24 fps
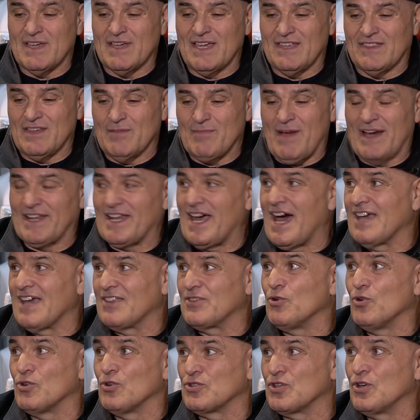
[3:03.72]
me the man I
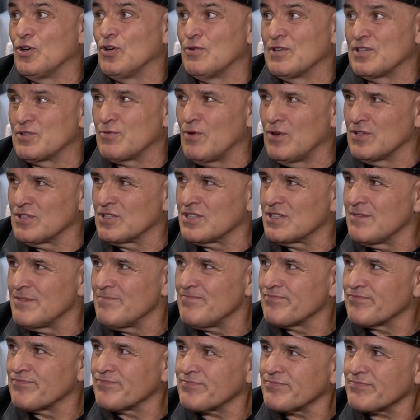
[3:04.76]
thought he always was,
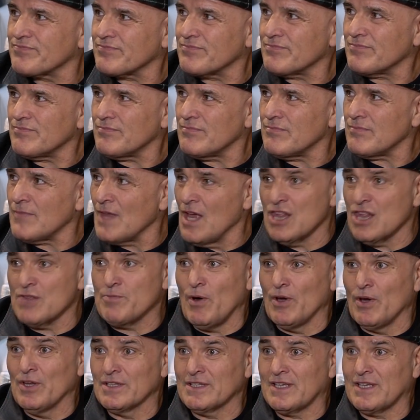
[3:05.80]
which is a
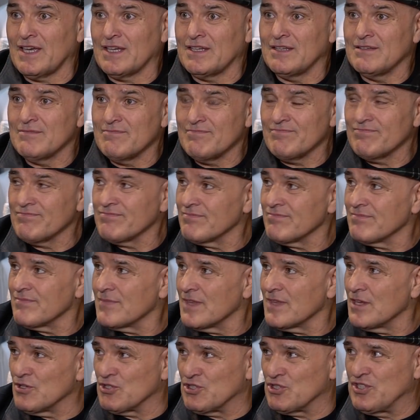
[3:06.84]
spoiled kid
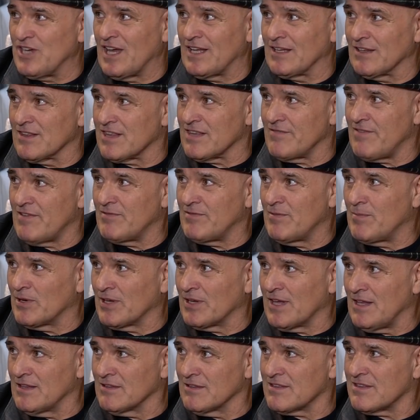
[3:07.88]
He's jealous of
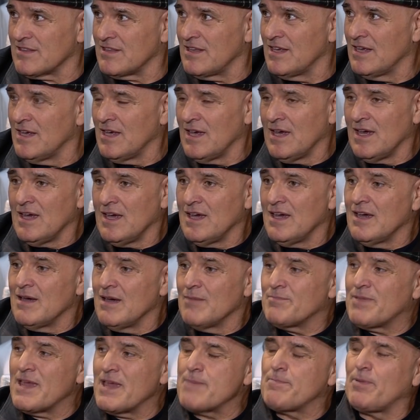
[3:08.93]
everybody else.
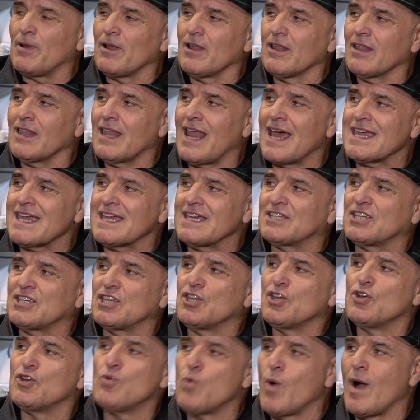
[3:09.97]
People like you to
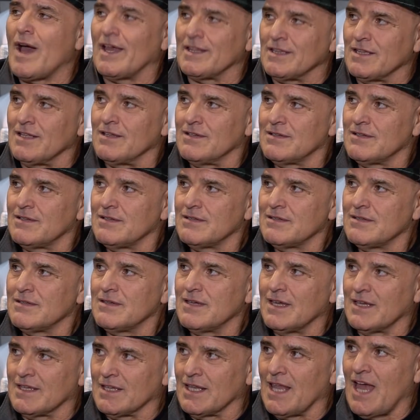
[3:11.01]
do well
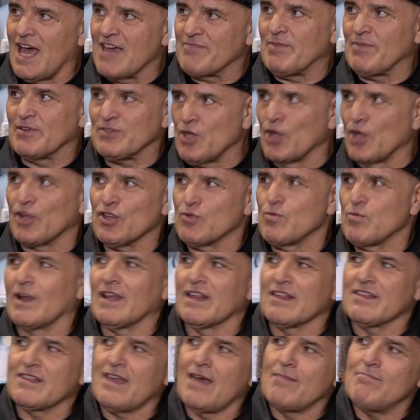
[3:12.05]
in life, but not as
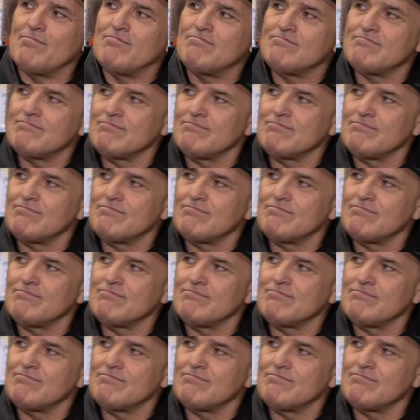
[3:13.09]
well as them.